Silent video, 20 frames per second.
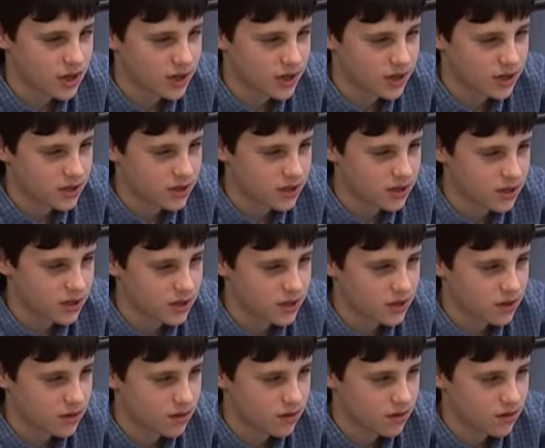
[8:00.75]
I E.
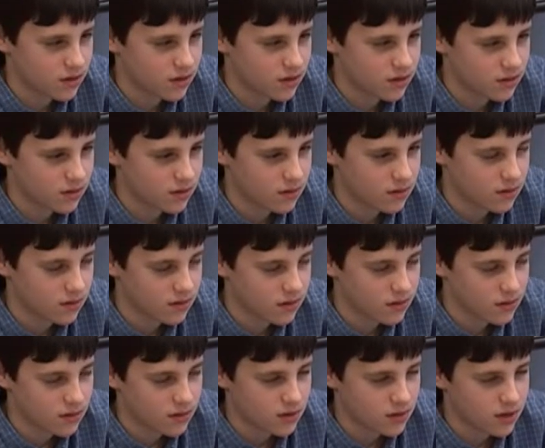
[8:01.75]
Okay.
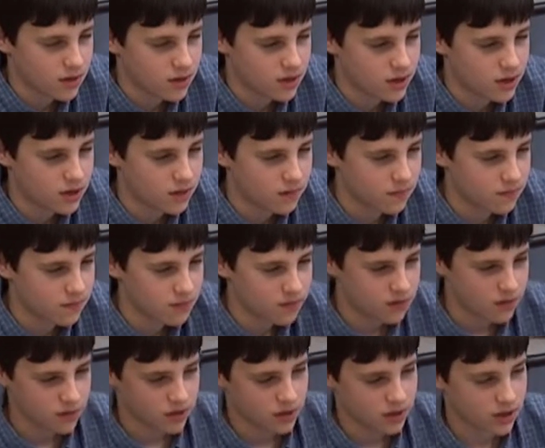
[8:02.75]
All right.
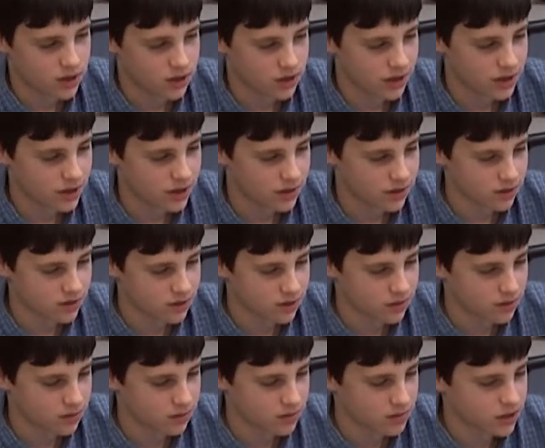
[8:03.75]
And then,
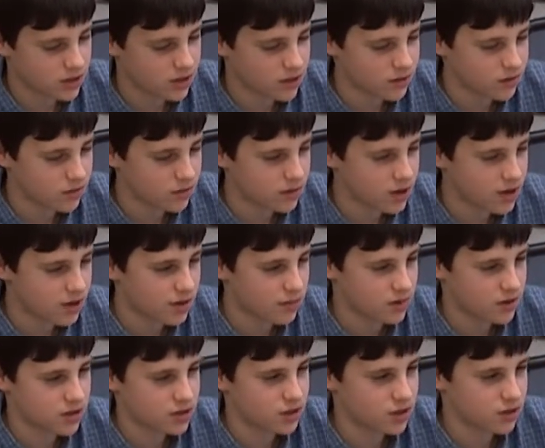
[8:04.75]
um, can you line
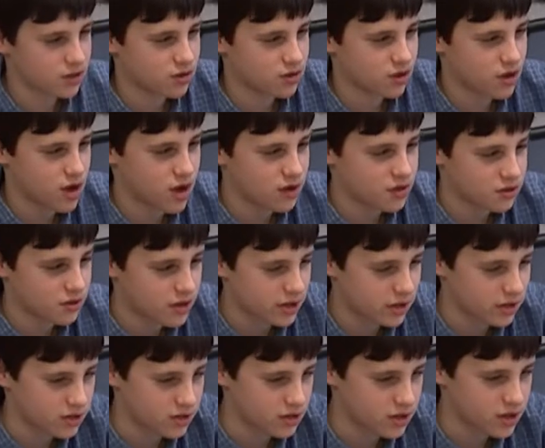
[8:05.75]
up my signature guide so
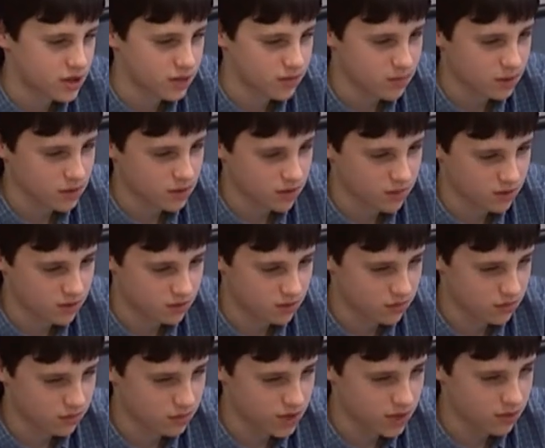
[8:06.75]
I can sign my name on
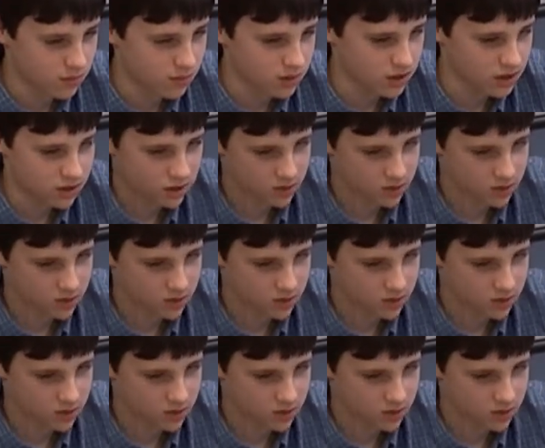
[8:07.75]
the Yes. bottom